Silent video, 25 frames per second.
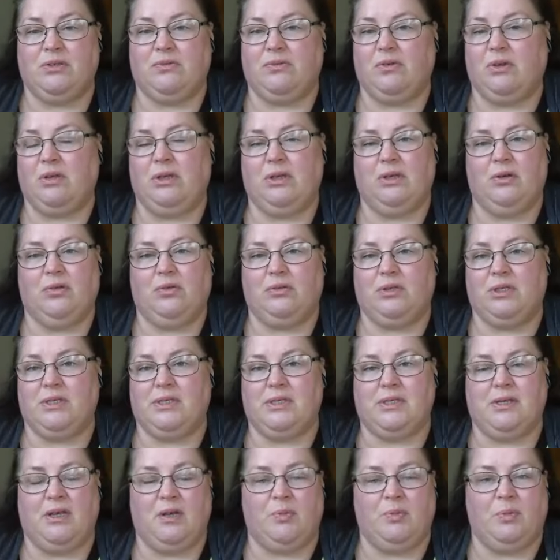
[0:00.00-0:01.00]
You, you know, the
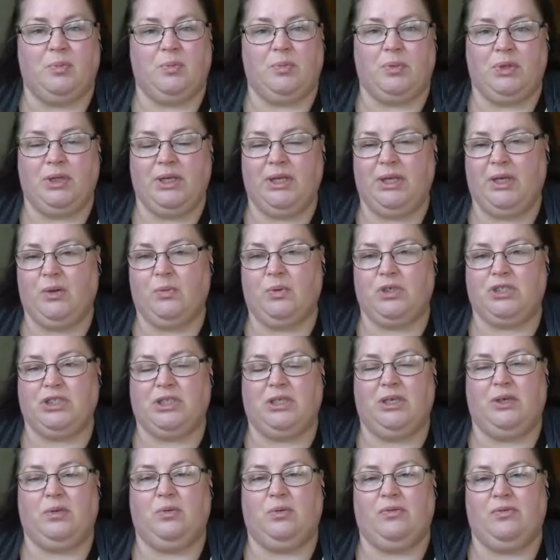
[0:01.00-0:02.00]
cyberbullying, which
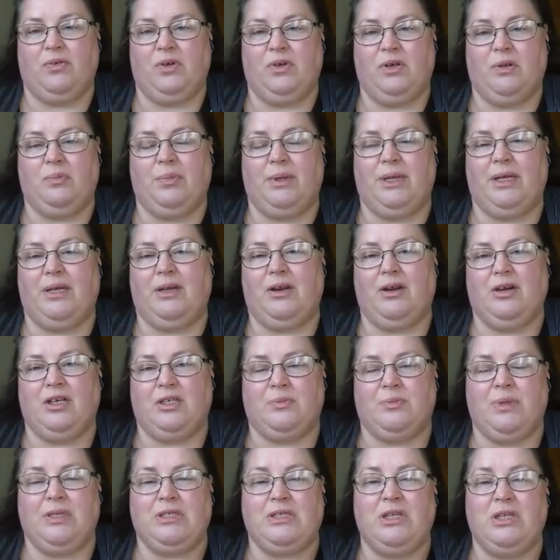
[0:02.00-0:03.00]
I think we've all been
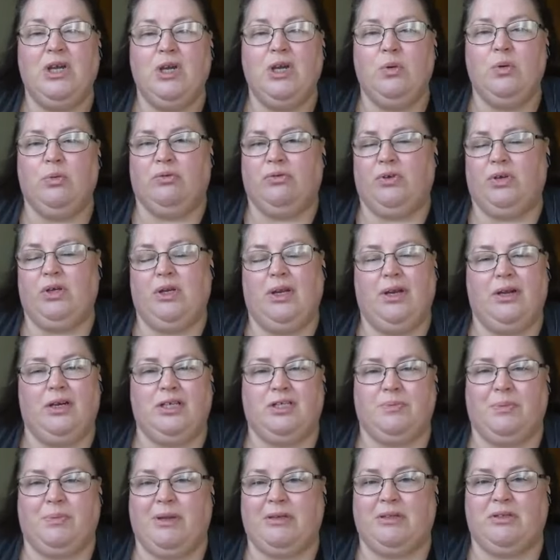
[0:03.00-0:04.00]
heard about. We've all
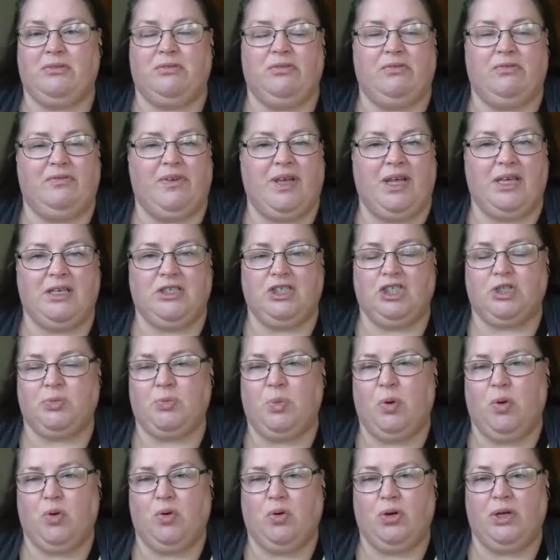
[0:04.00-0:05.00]
heard about the
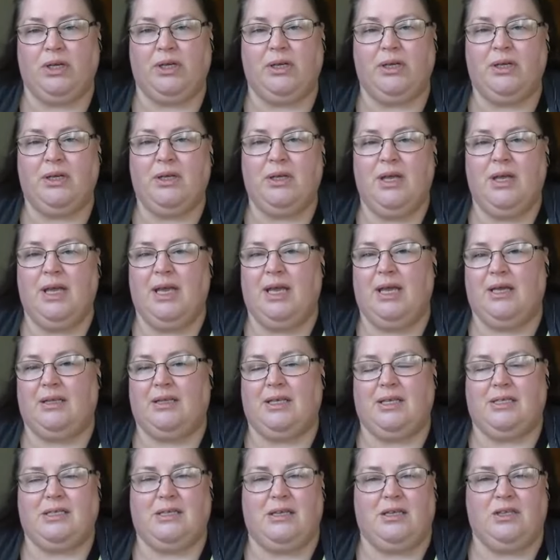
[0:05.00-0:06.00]
revenge porn. Uh,
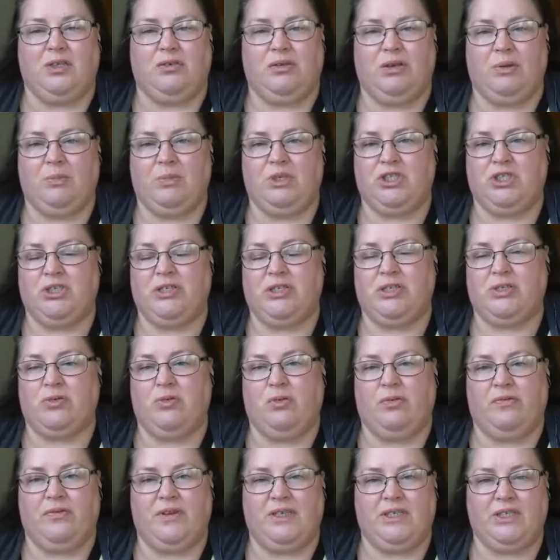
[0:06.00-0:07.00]
that's either images
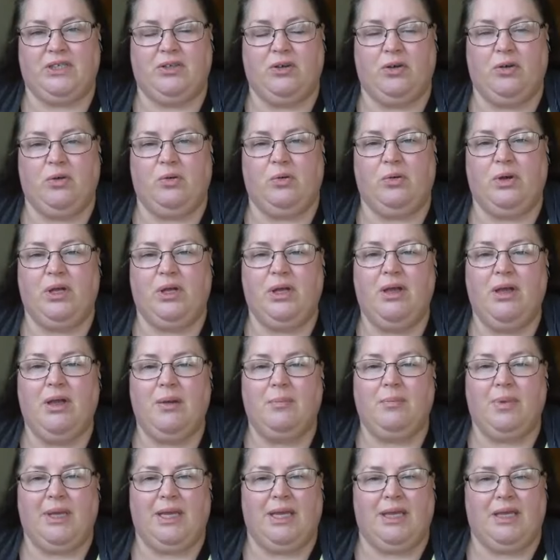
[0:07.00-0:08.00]
or video
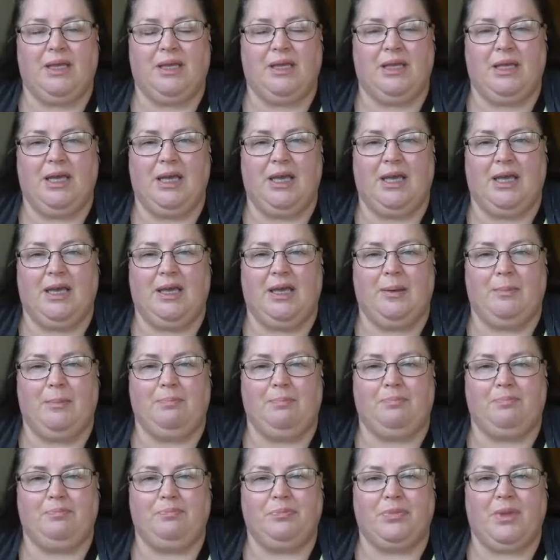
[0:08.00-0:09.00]
being
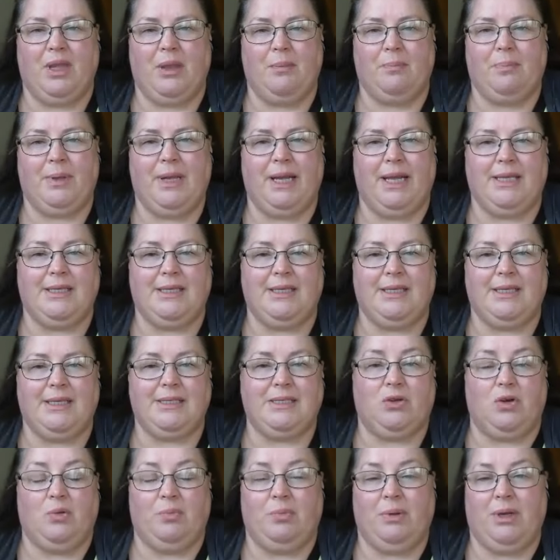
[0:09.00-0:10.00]
um,
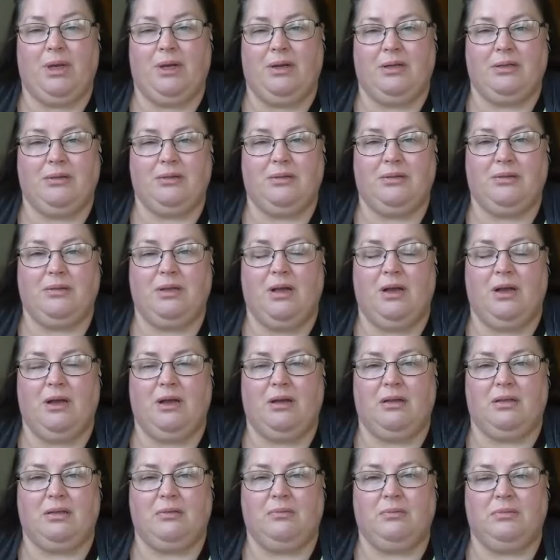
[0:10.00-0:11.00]
placed up on
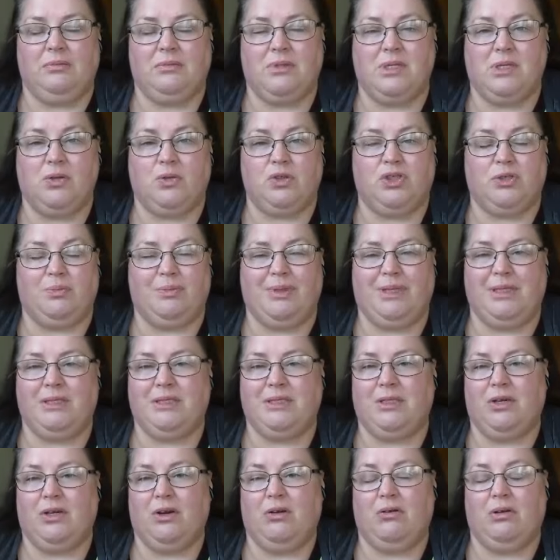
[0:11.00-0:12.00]
on social
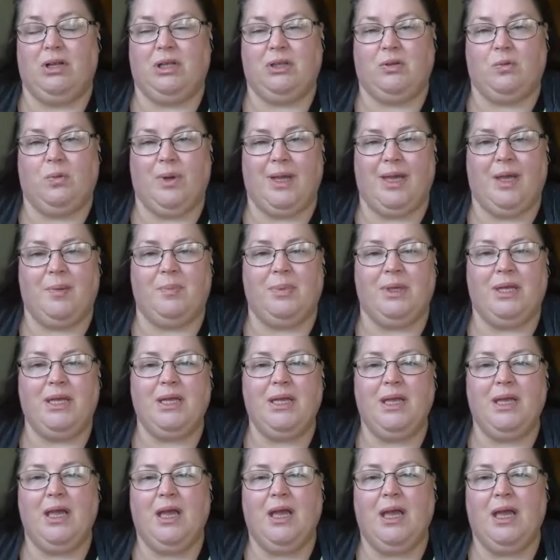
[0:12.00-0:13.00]
media or on the web
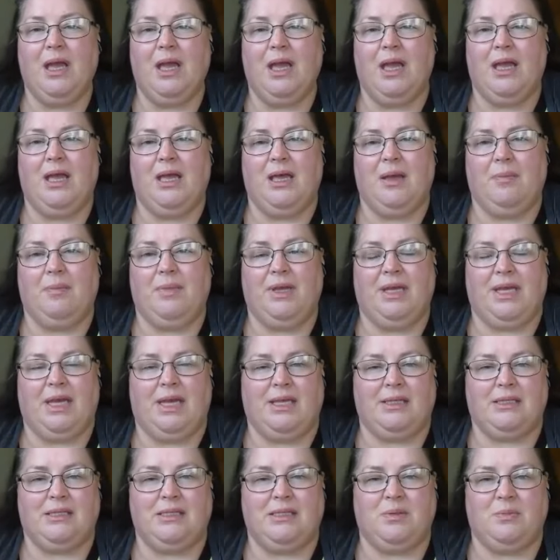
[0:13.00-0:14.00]
um,
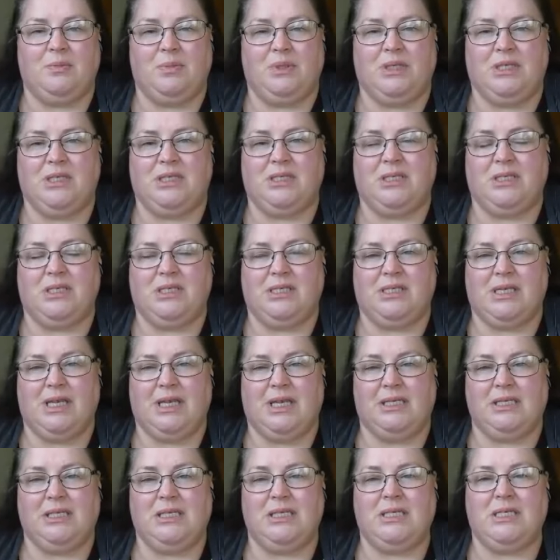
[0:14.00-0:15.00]
against somebody's
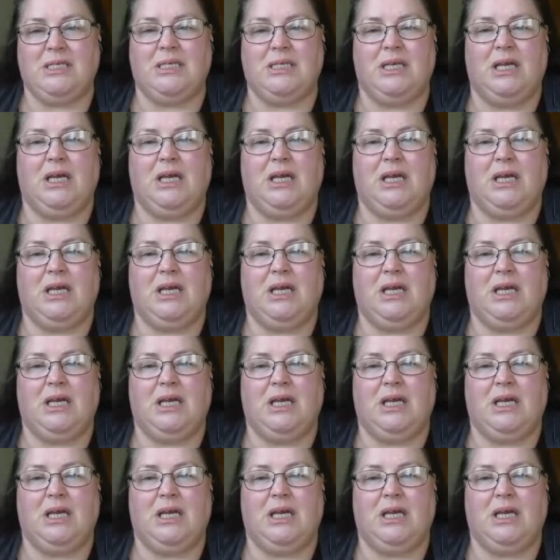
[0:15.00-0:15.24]
consent.